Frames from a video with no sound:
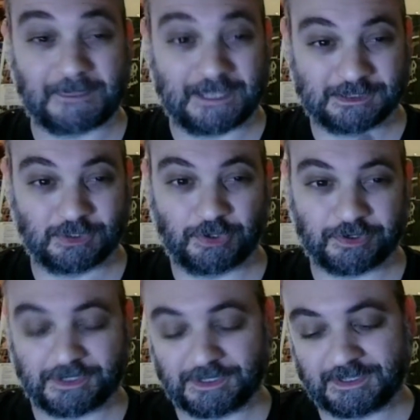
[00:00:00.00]
his
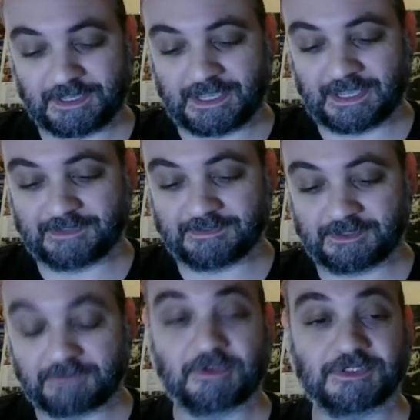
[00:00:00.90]
look
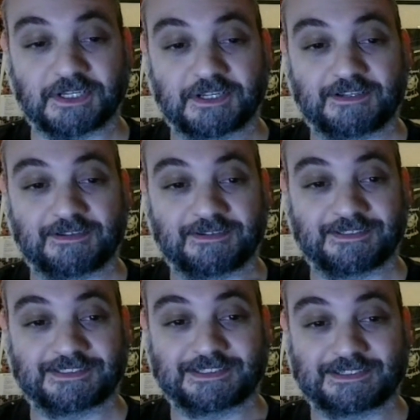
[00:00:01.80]
and the music
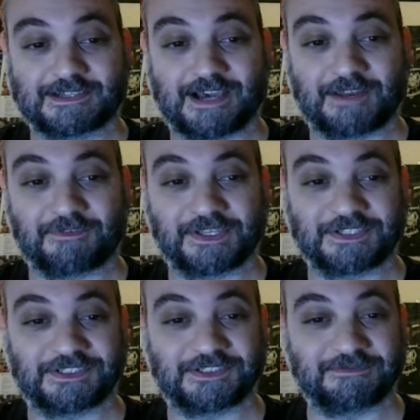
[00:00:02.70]
is kind of
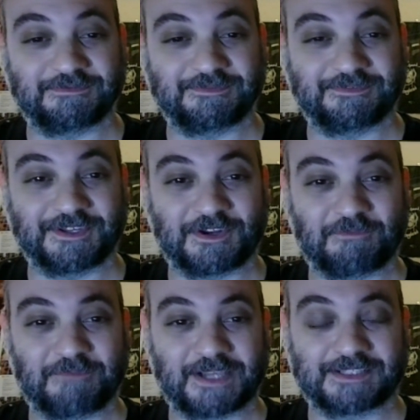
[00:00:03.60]
this, you
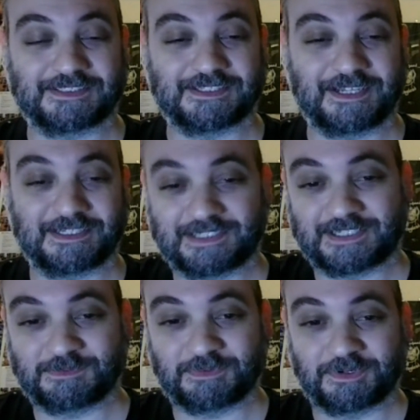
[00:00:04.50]
know, mix, and that's
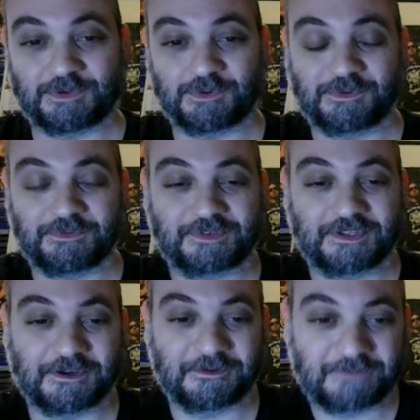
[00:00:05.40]
pretty cool,
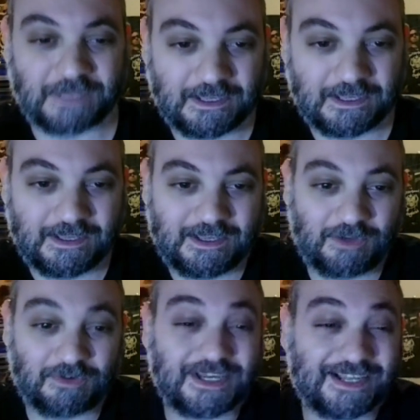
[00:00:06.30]
you know.
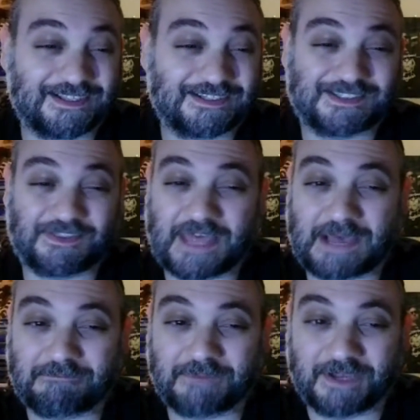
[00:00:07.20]
You don't get this
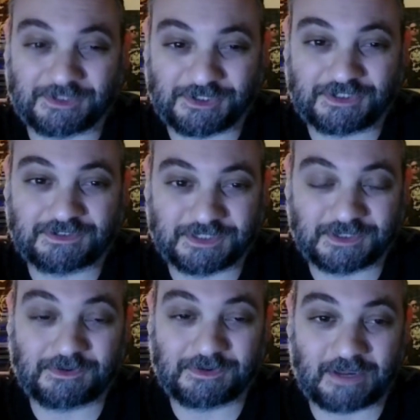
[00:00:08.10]
that much,
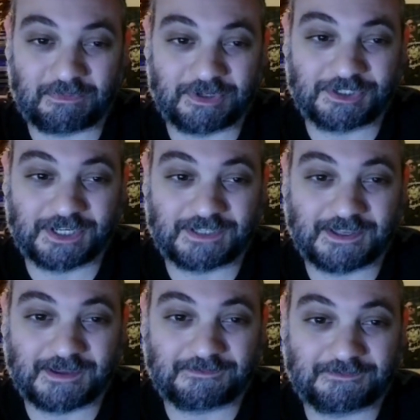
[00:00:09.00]
so I appreciate
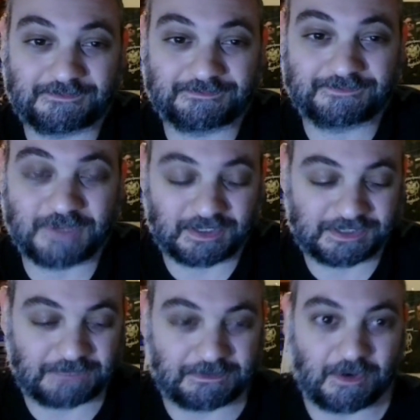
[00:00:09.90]
that. All right,
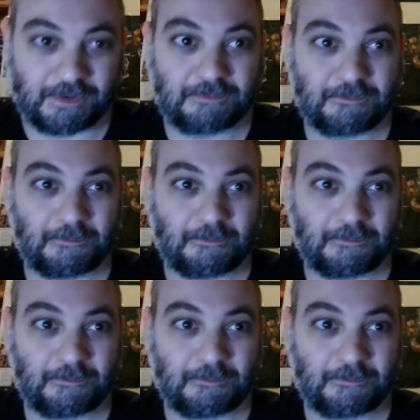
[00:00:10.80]
let's keep going.